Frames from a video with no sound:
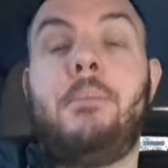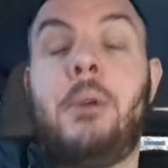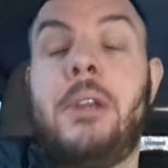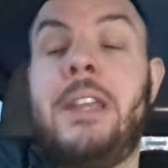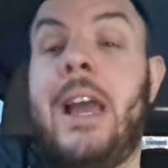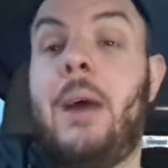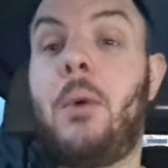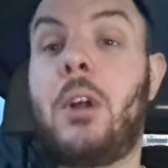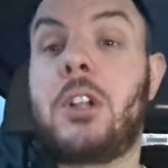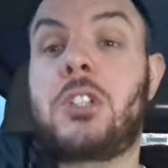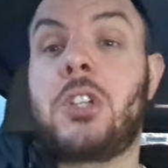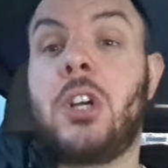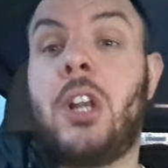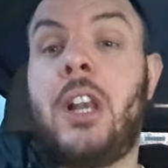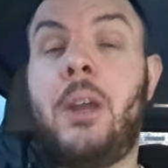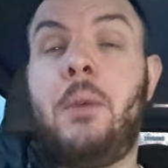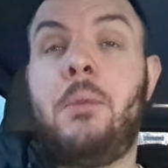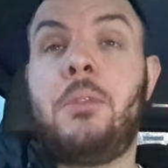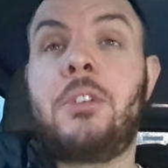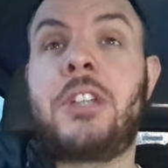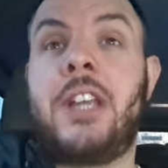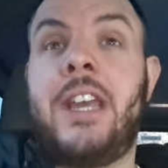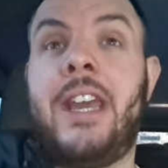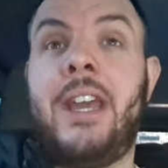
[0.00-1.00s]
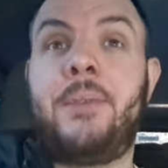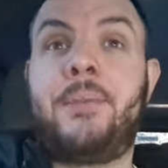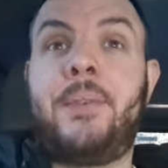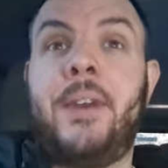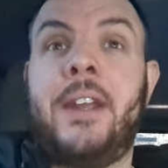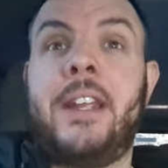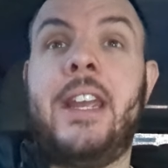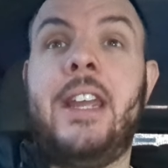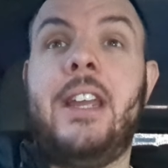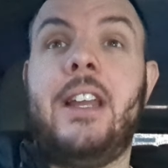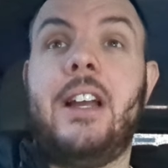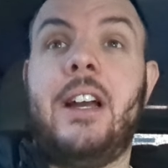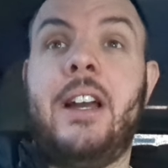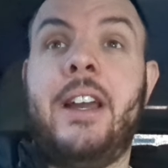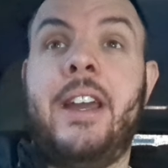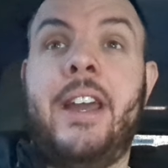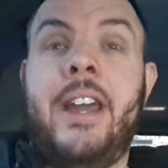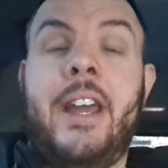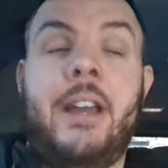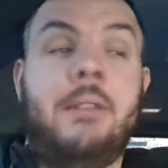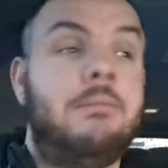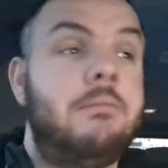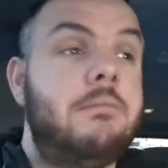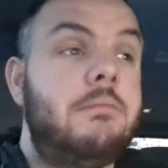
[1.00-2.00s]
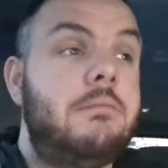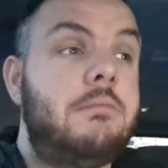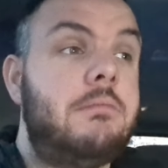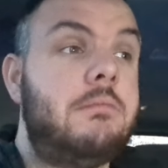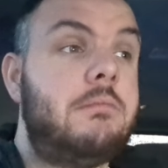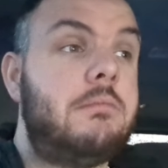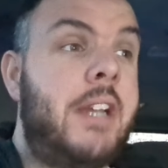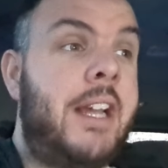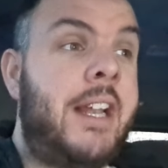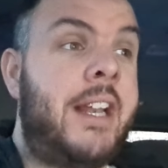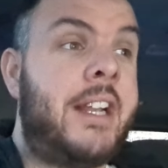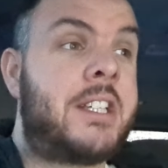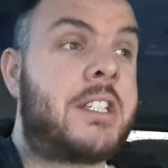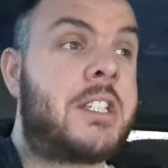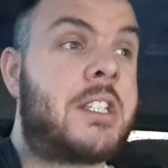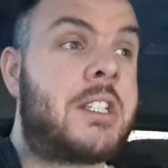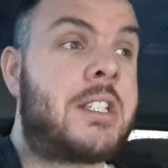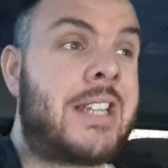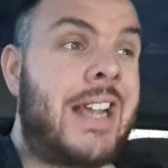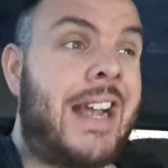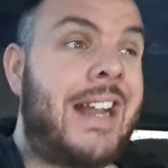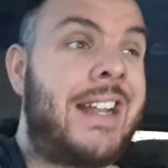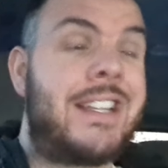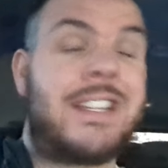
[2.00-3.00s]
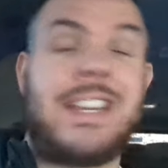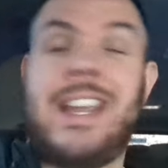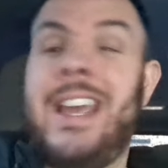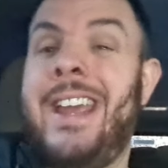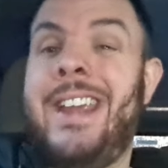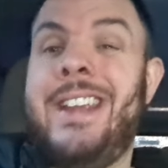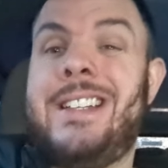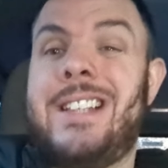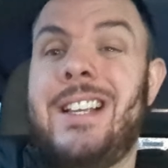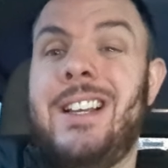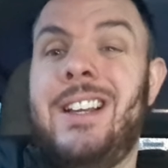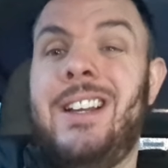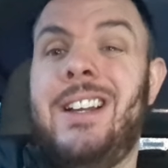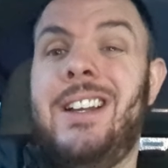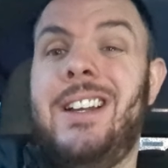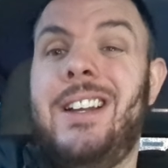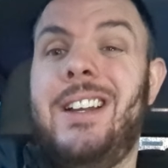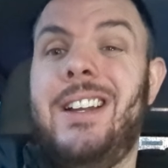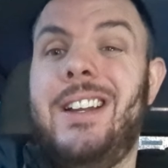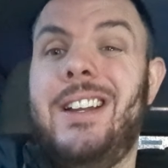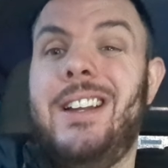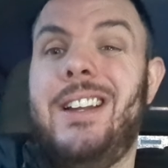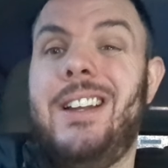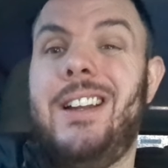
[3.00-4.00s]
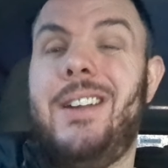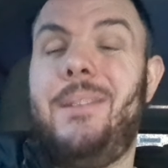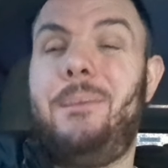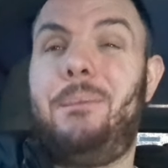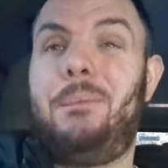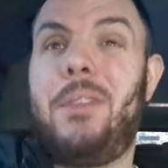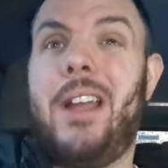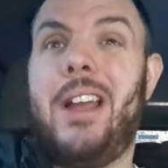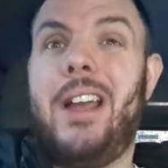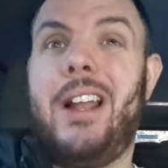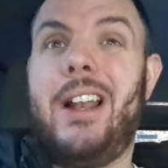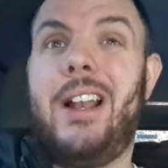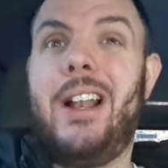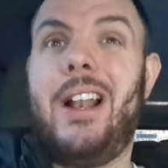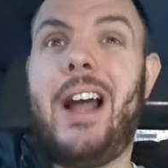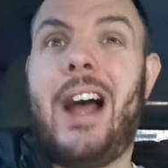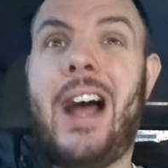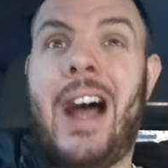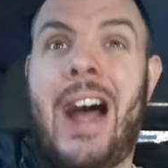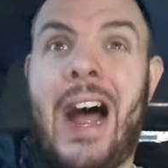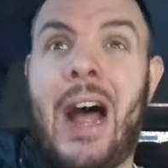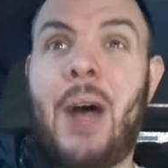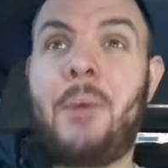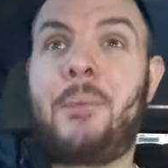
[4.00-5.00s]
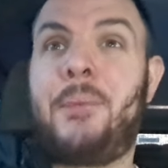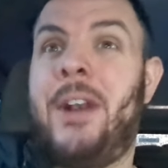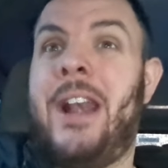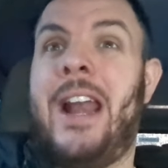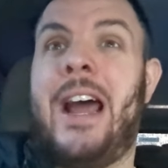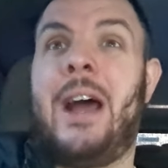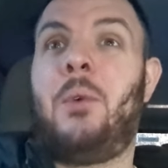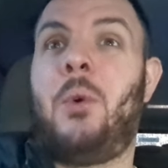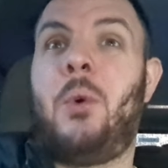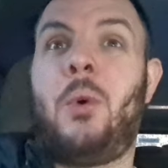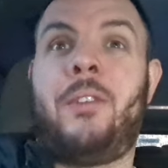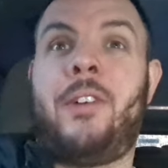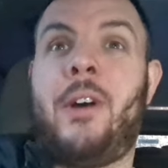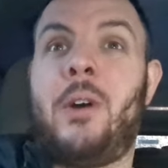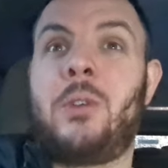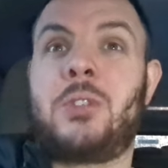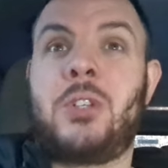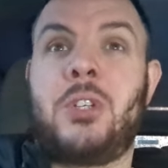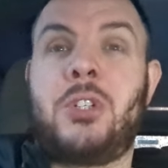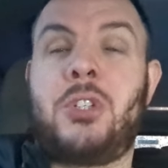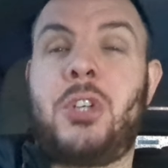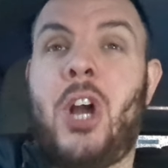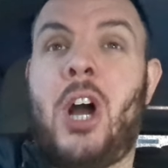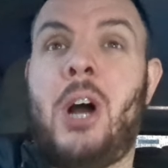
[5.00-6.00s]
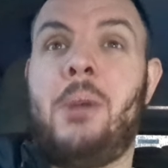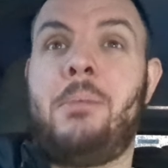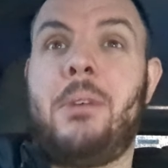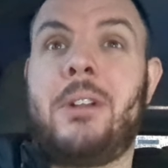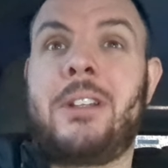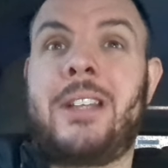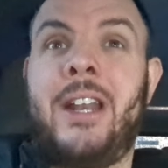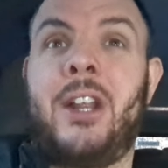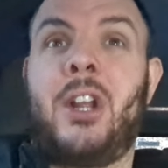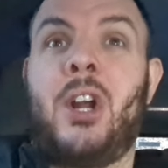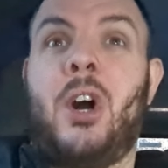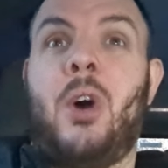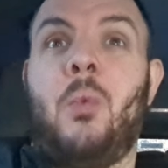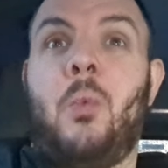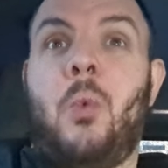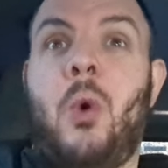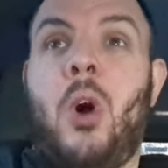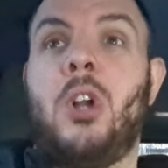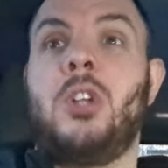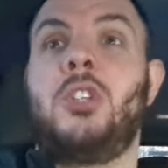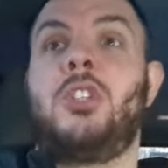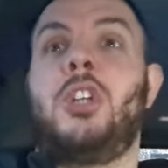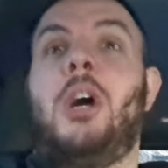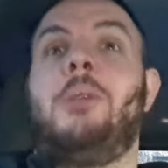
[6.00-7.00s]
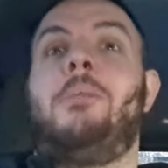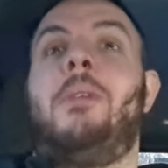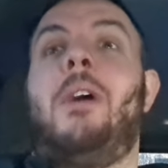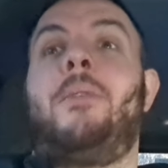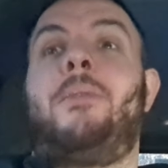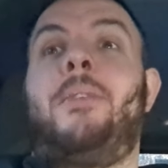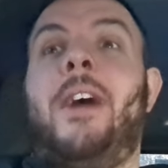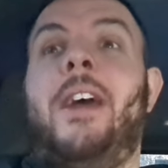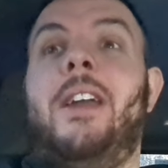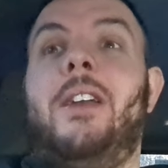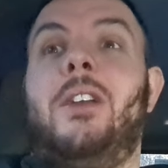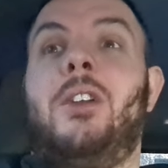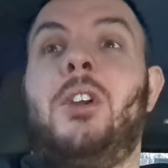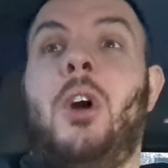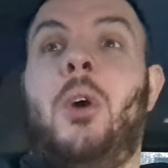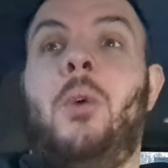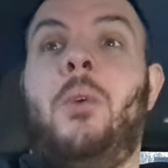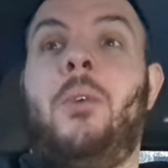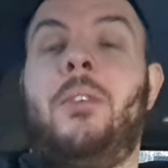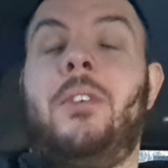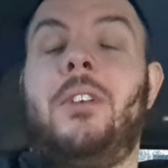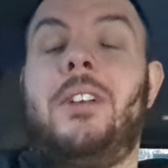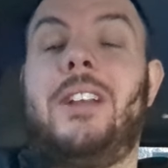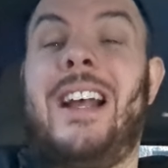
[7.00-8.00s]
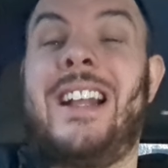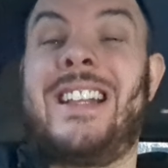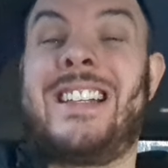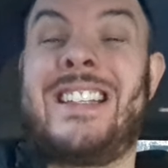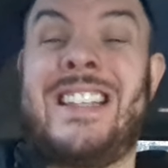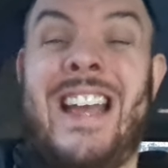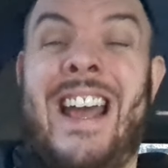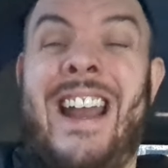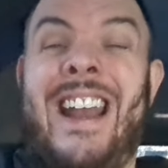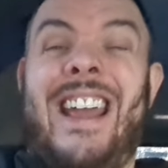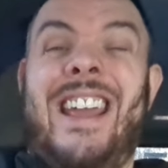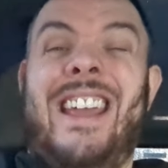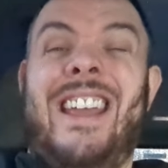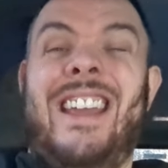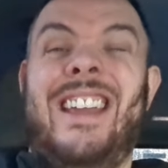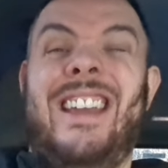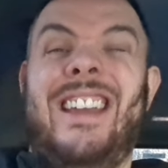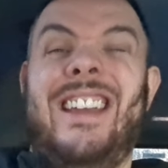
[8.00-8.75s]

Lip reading: yeah, what's going on? It was a thingy. It is 10 to 8. Half an hour without a job, then I got one job offer going a tenner